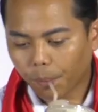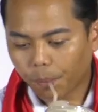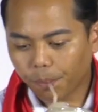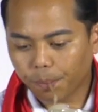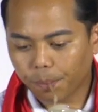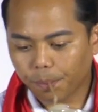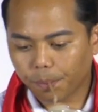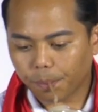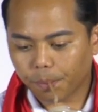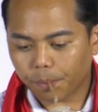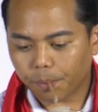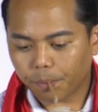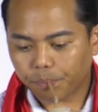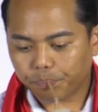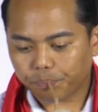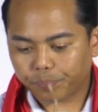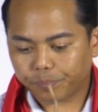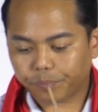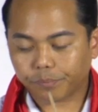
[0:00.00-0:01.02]
Hmm.
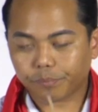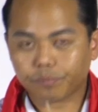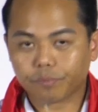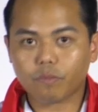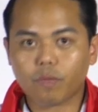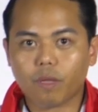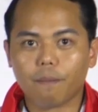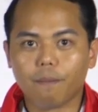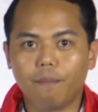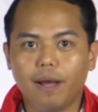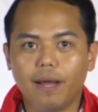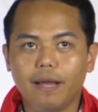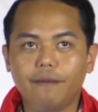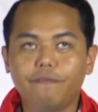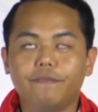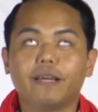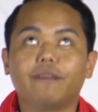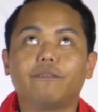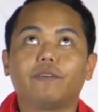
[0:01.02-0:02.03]
My
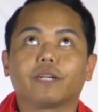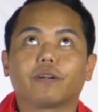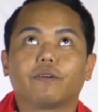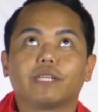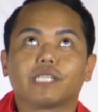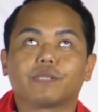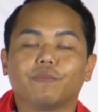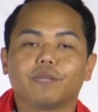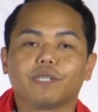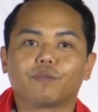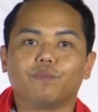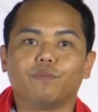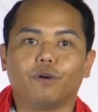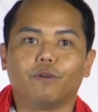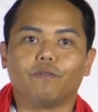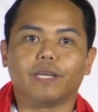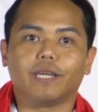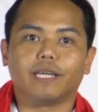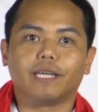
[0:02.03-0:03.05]
favorite Christmas
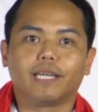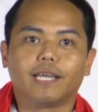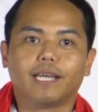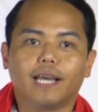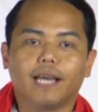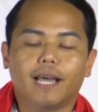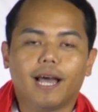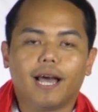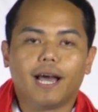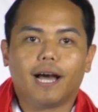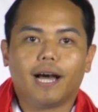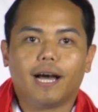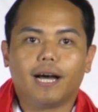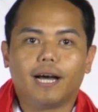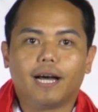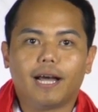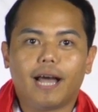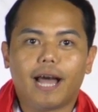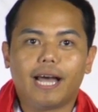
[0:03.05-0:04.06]
movie
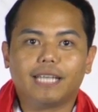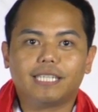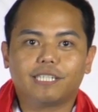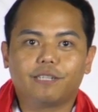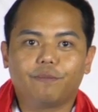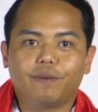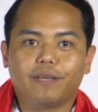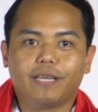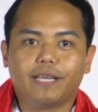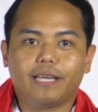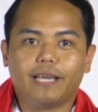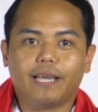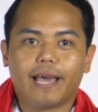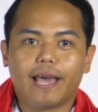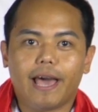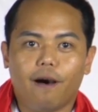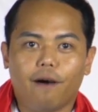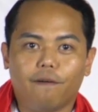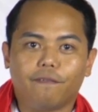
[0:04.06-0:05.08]
uh, has to be
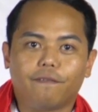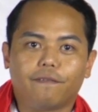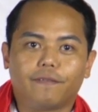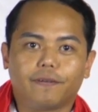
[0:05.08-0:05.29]
Elf.